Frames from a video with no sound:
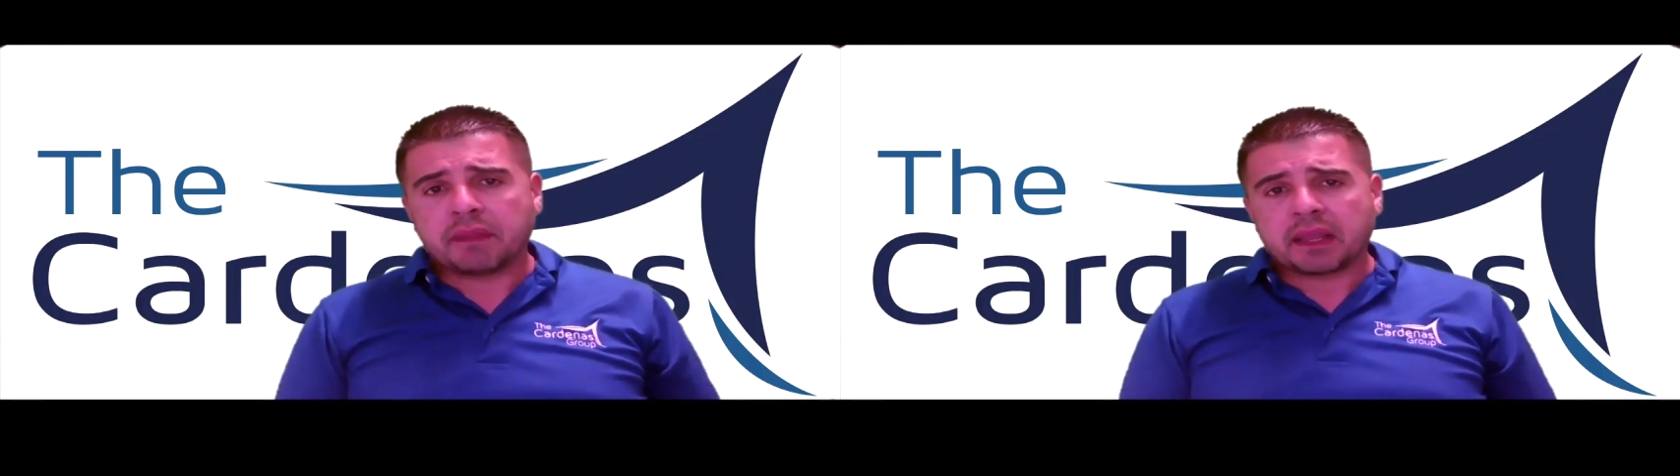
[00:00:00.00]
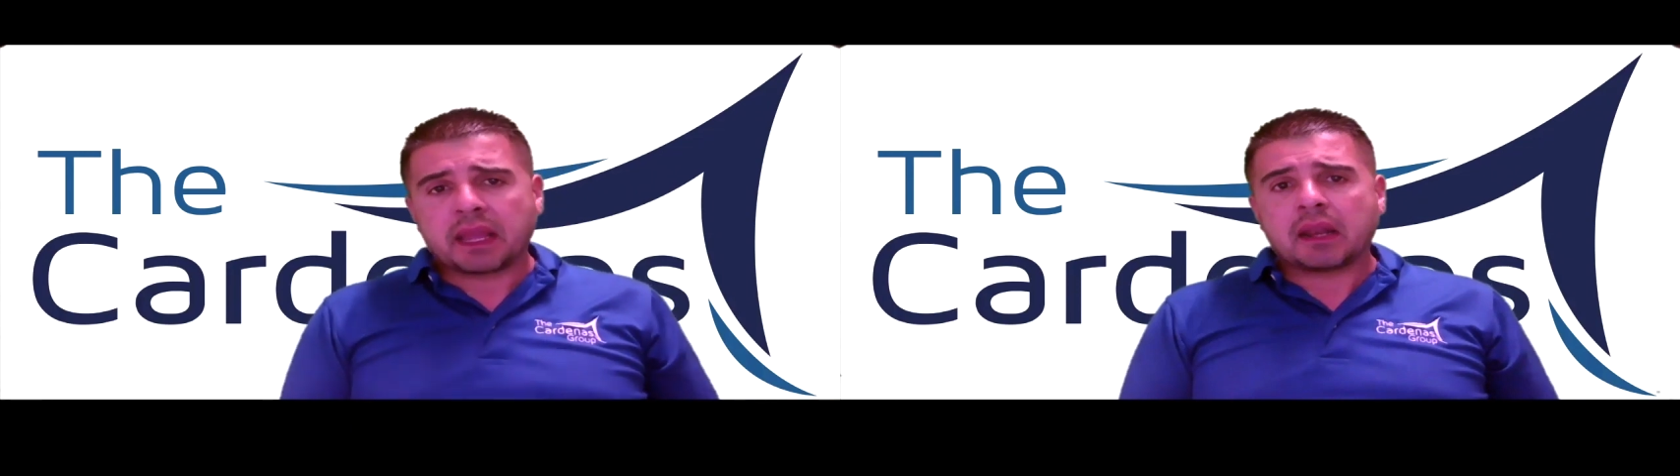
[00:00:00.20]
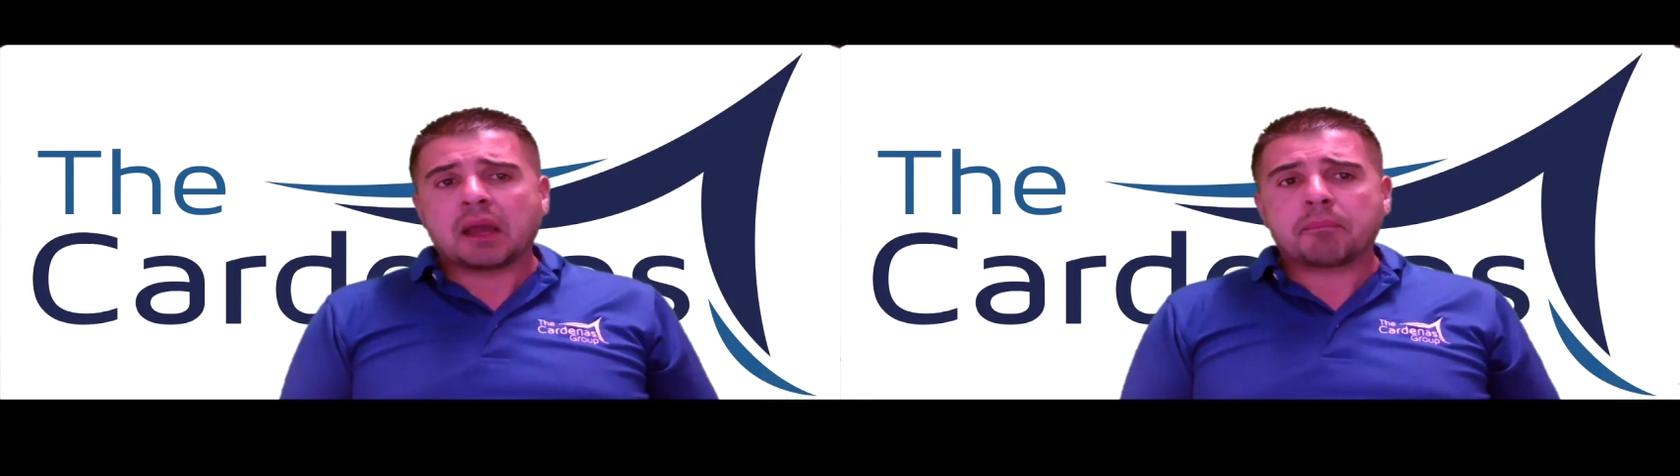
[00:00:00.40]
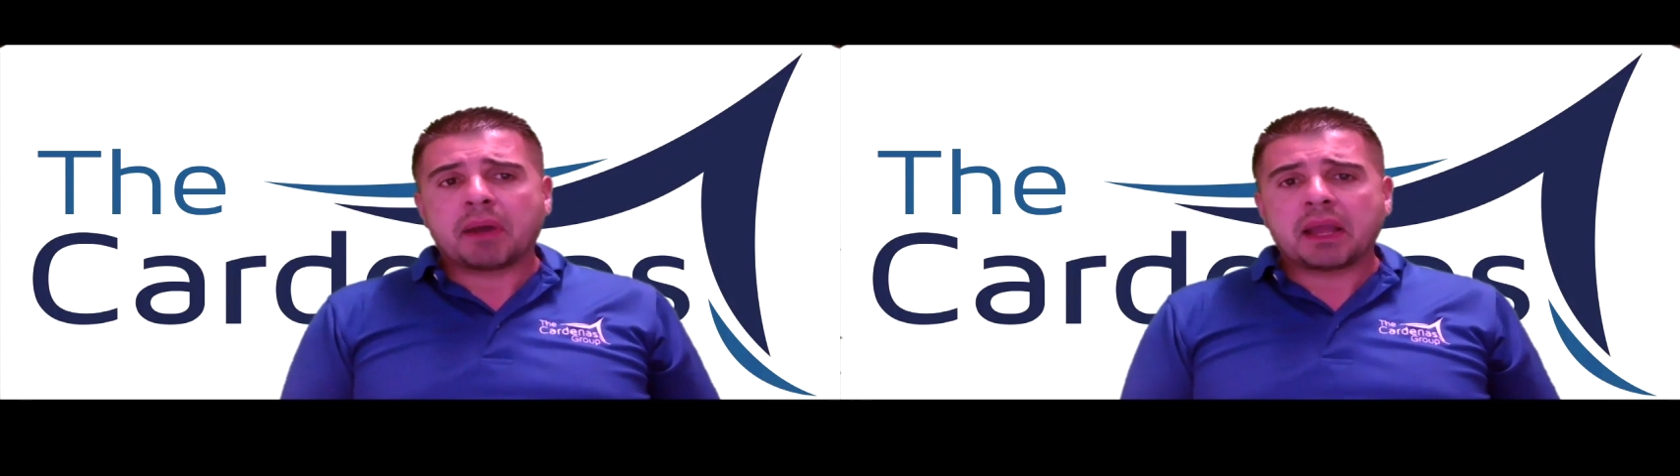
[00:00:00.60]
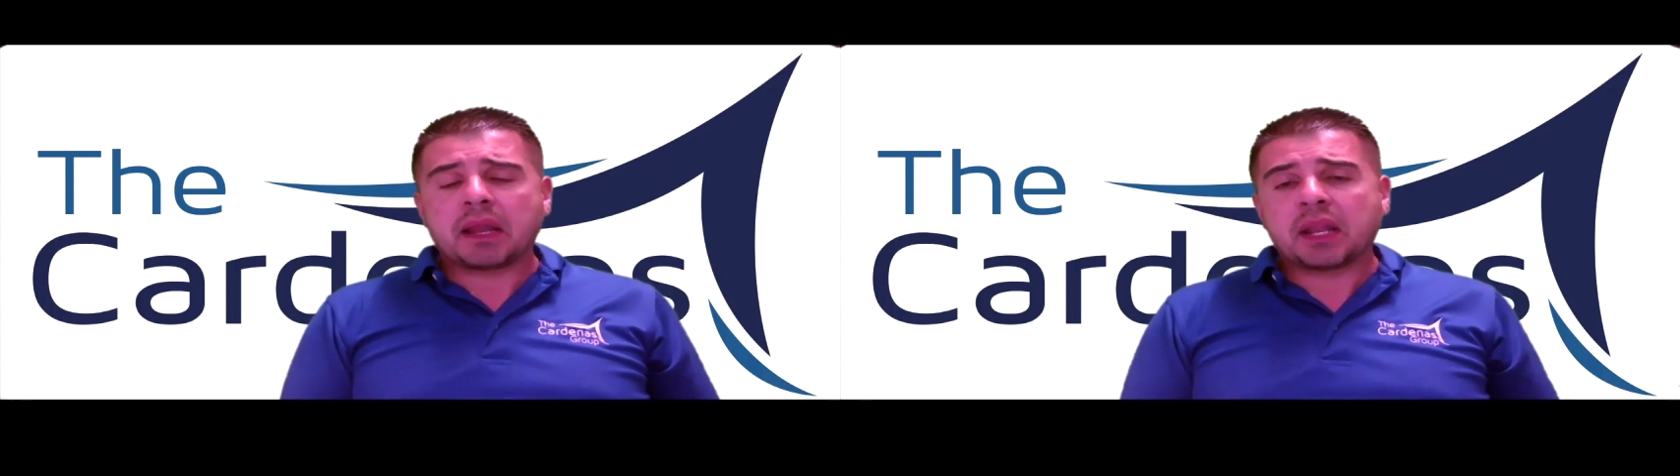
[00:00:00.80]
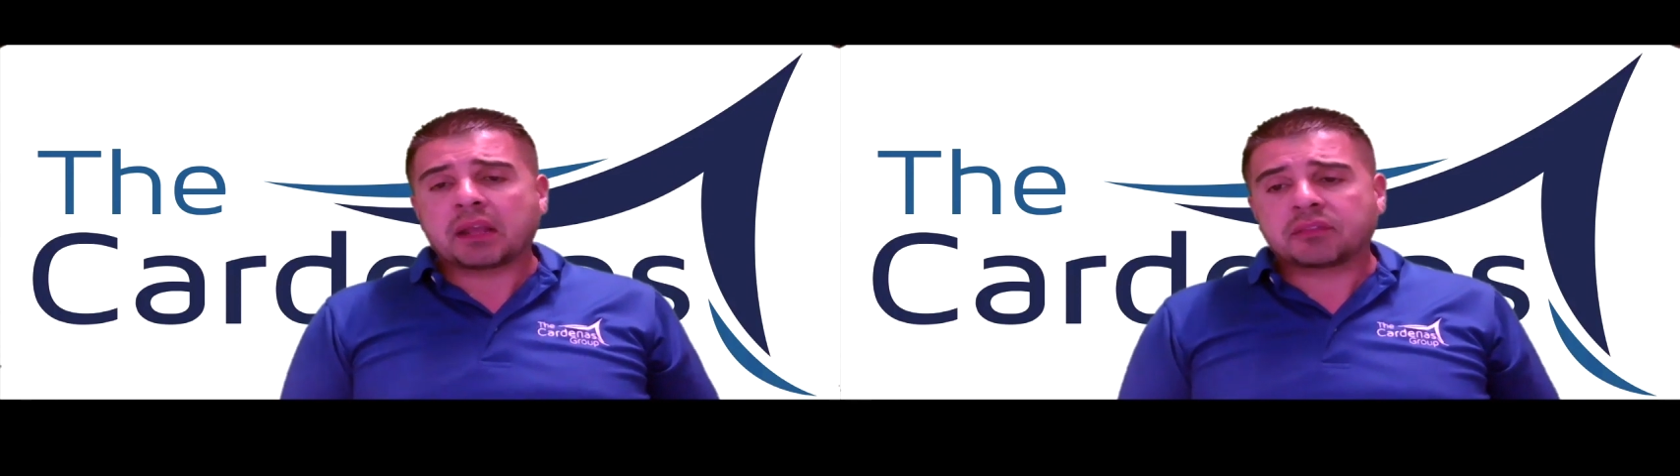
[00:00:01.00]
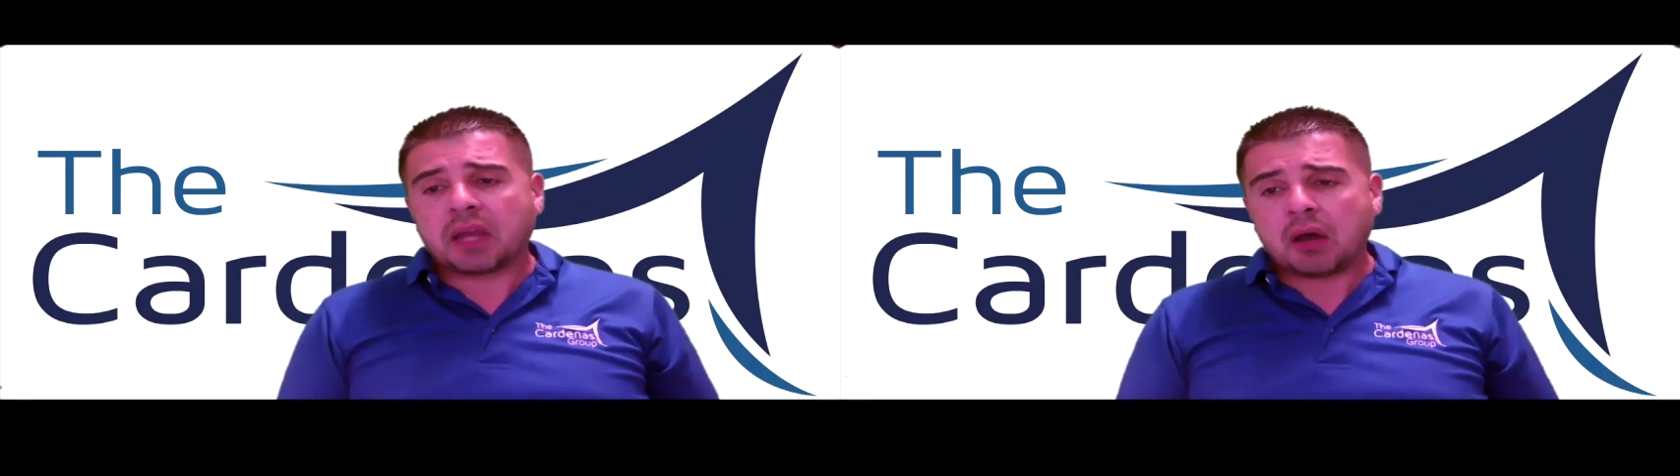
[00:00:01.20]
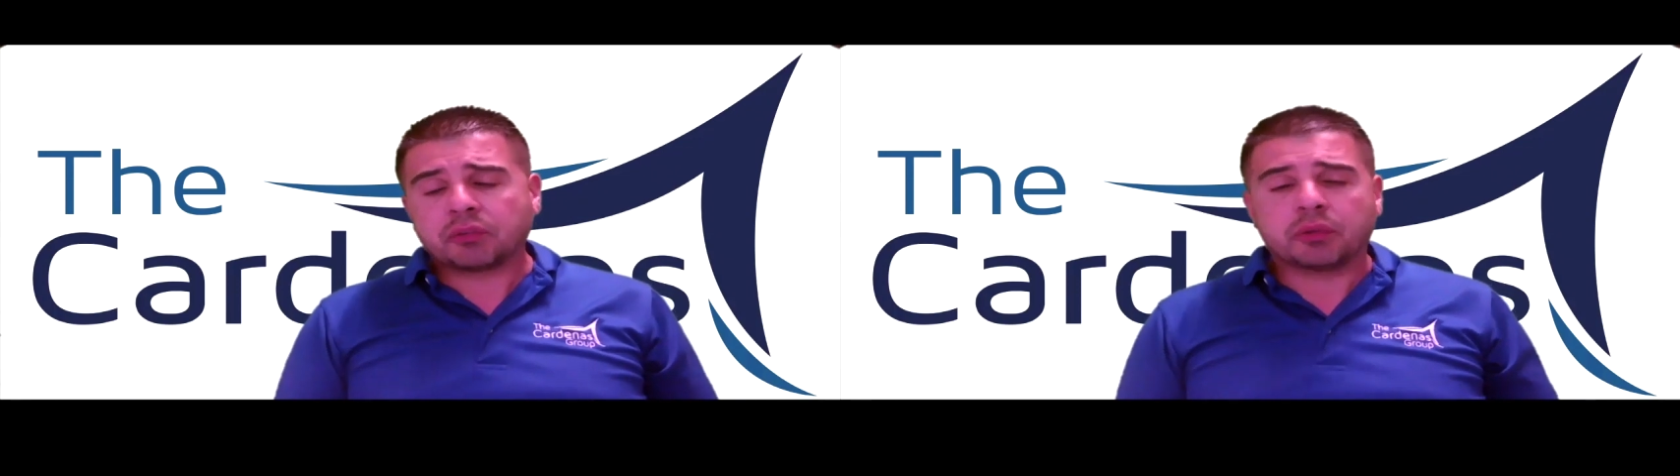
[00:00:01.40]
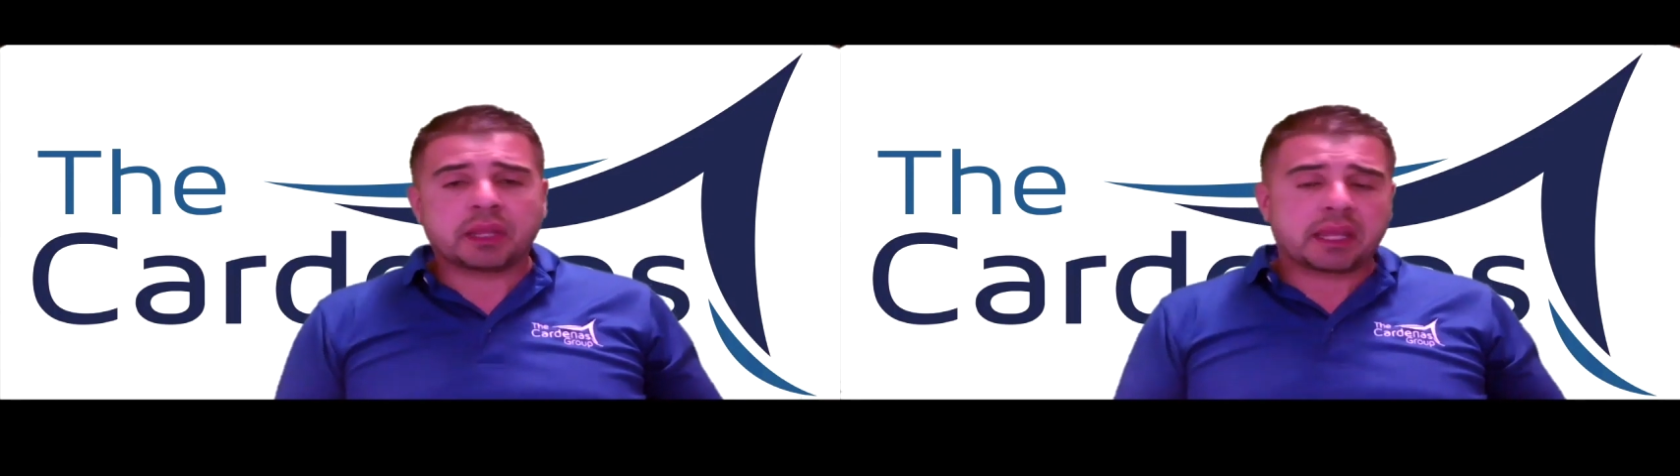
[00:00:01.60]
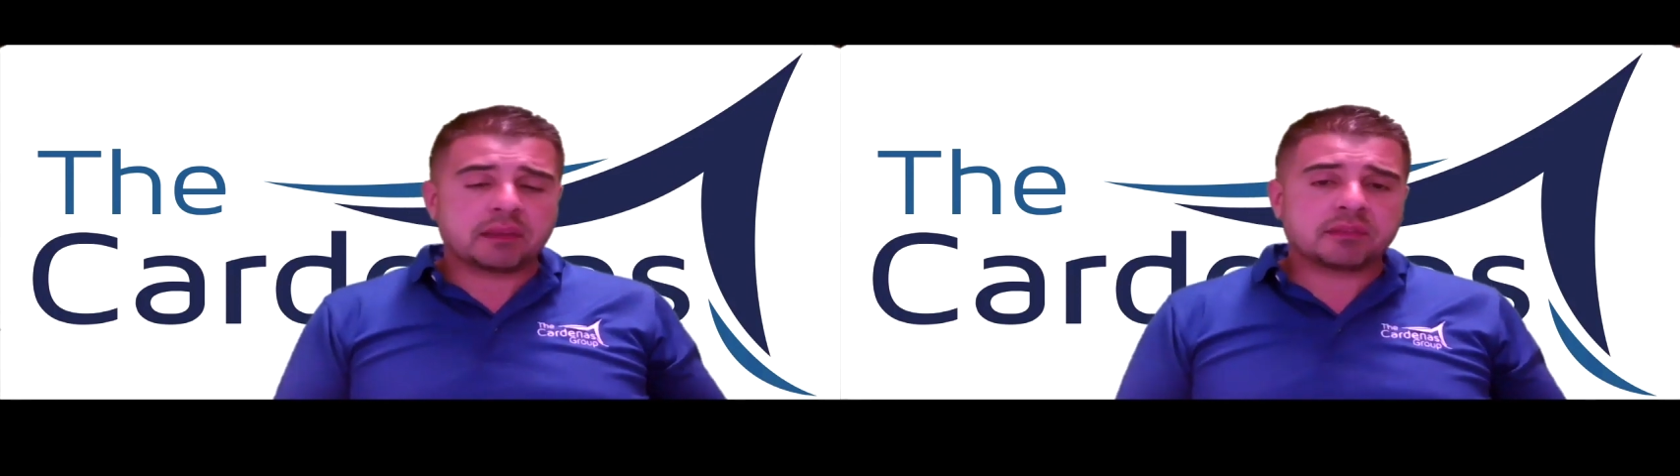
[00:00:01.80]
they cannot buy a next house or
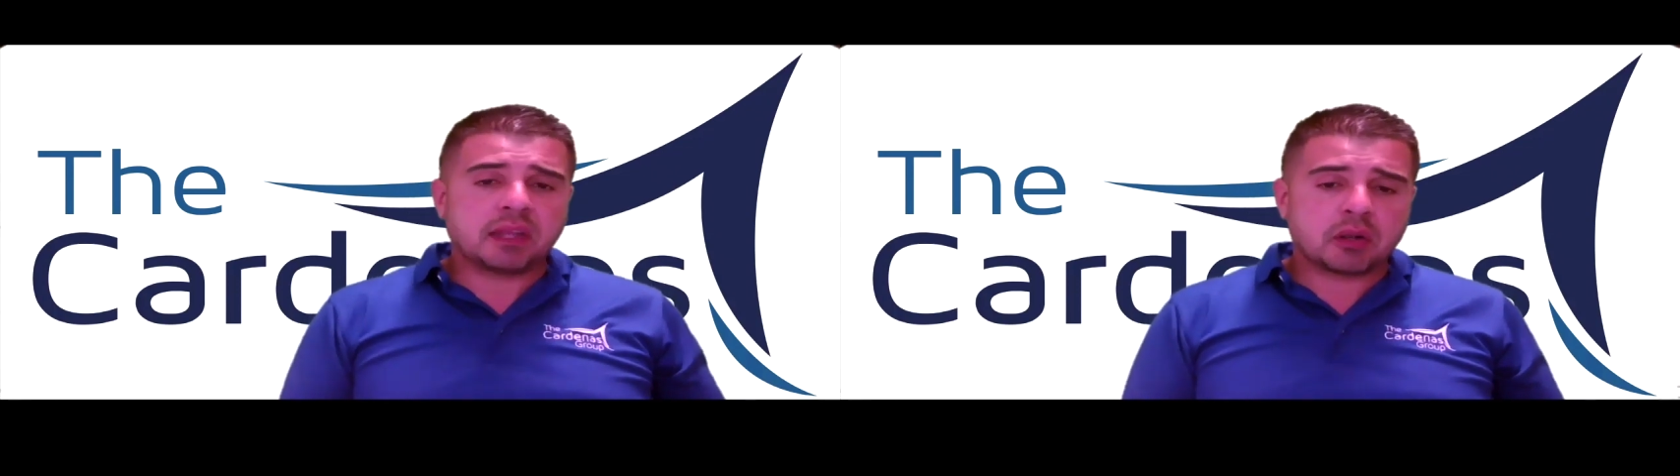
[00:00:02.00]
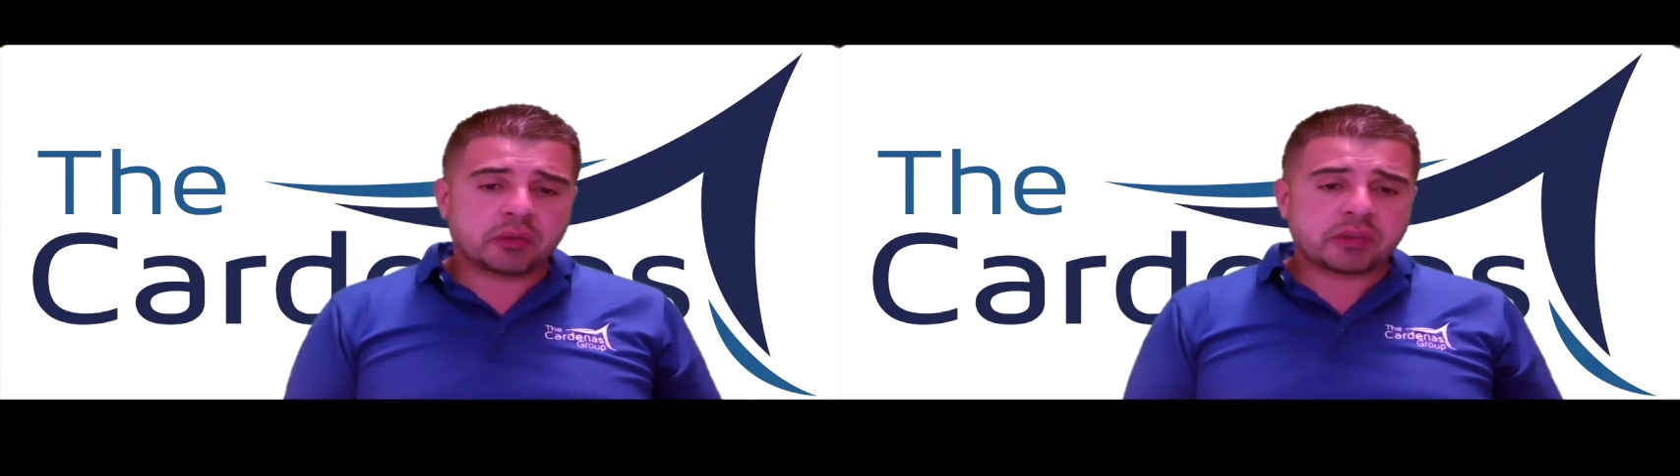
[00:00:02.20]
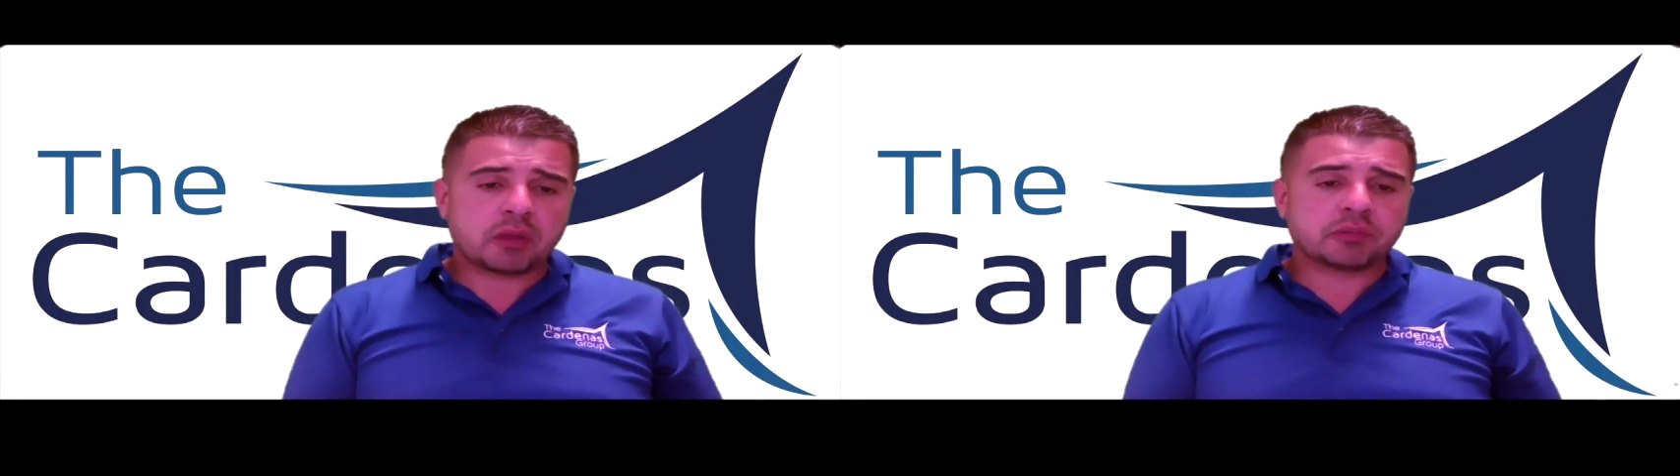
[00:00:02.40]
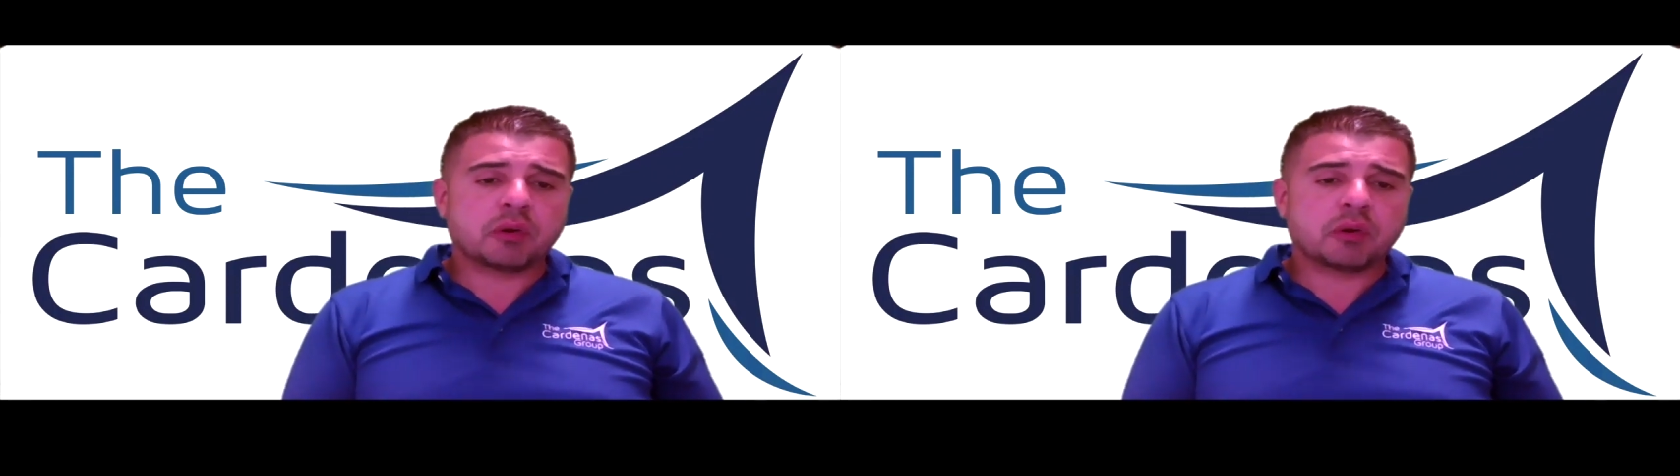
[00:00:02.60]
they can't see another house.